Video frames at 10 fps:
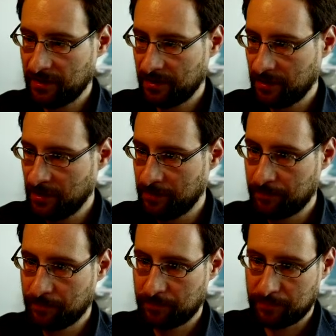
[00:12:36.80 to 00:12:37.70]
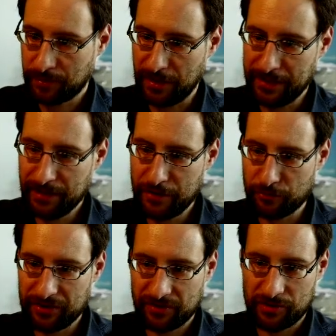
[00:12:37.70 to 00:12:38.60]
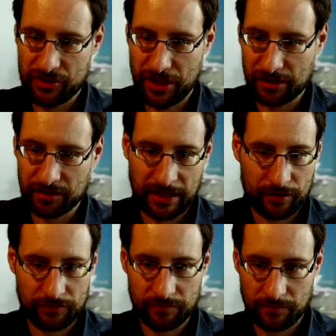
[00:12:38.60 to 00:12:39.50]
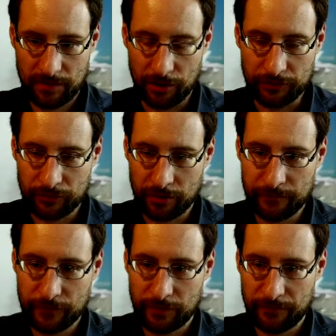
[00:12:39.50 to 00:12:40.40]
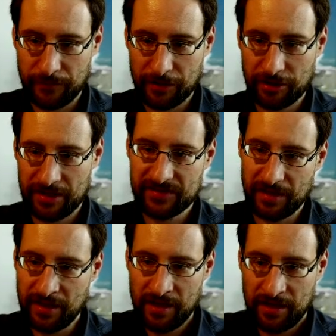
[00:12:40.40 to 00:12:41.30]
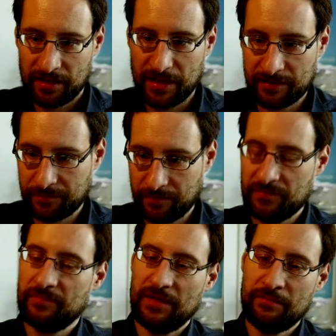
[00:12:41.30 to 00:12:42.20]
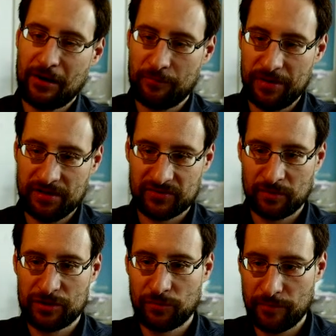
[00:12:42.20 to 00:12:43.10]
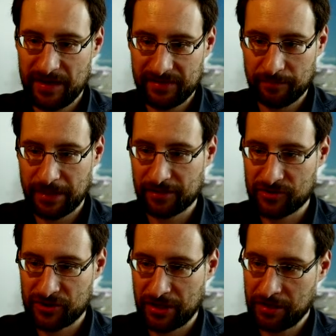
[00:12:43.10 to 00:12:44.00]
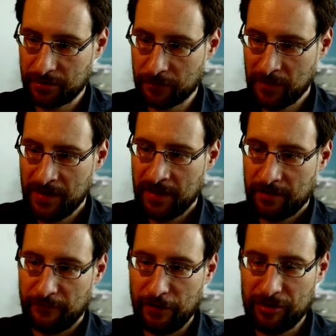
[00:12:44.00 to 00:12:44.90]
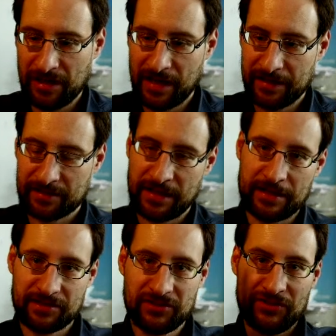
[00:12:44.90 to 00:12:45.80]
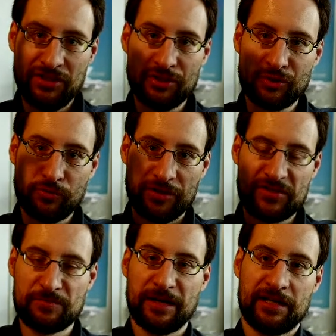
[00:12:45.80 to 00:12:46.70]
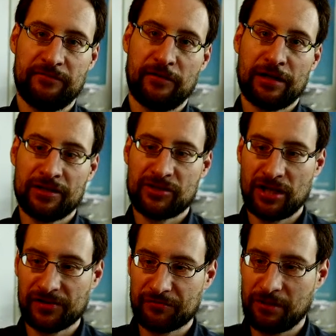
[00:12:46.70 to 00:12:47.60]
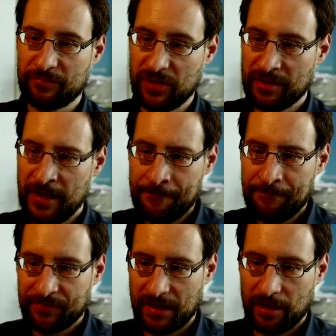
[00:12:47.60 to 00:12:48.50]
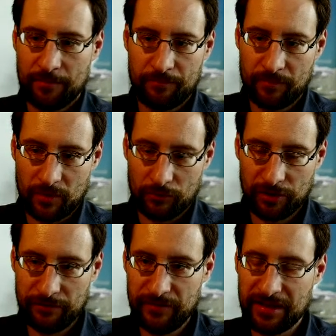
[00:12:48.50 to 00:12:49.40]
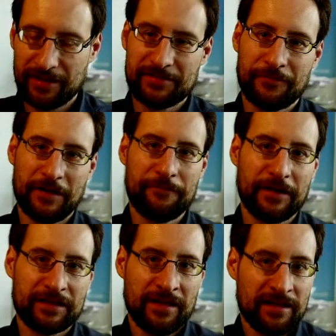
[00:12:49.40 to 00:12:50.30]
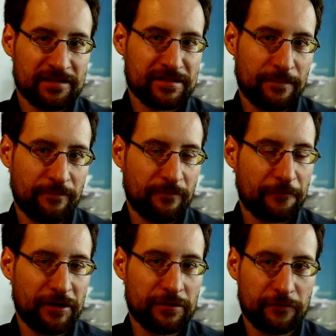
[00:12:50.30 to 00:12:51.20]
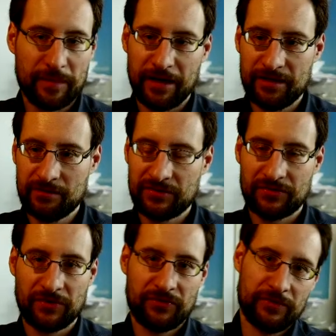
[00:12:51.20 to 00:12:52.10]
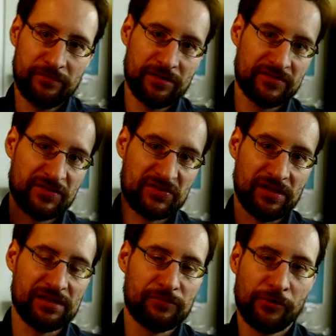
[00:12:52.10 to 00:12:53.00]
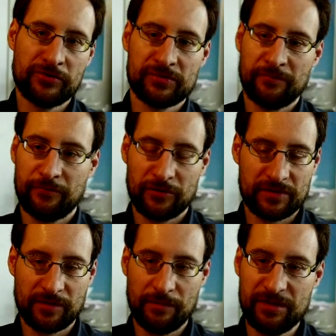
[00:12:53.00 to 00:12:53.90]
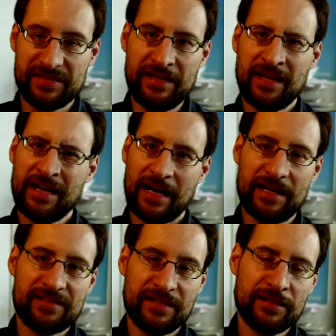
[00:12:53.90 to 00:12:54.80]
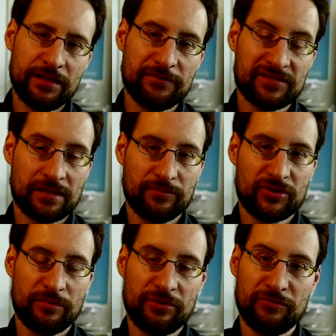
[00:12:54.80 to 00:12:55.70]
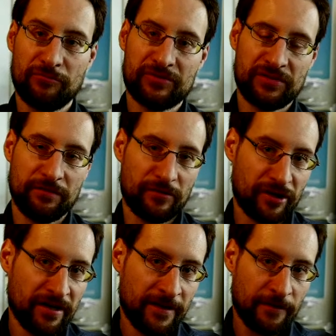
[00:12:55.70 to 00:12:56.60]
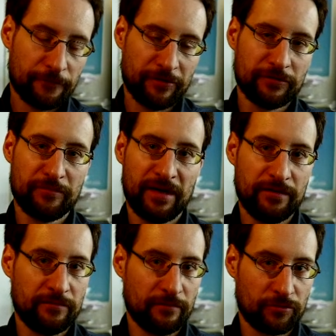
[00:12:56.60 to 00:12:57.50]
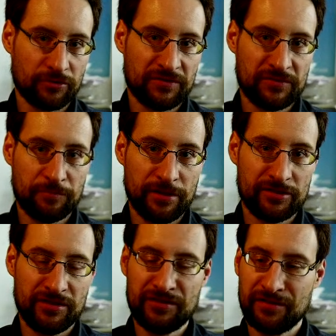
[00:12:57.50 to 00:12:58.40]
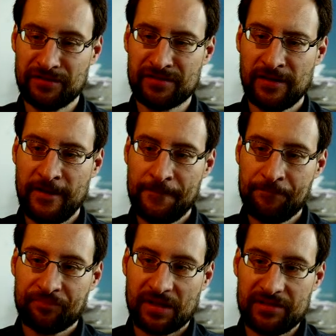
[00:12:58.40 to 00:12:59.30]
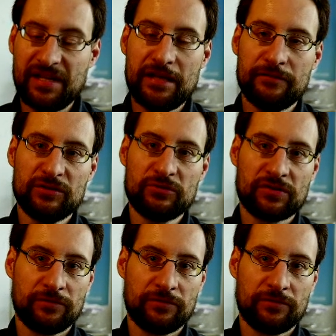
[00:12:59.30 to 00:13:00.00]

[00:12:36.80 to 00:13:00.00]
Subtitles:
a plainly written shell, like Autoconf configure, and then, like, in my opinion, so much more amazing package check here of very light, like T2 inspired, very light shell scripting. Only via, as a fun fact, some friend of mine uses this even in the States, working for some companies. And I think even some German university where a friend of mine wrote his PhD thesis, they even used it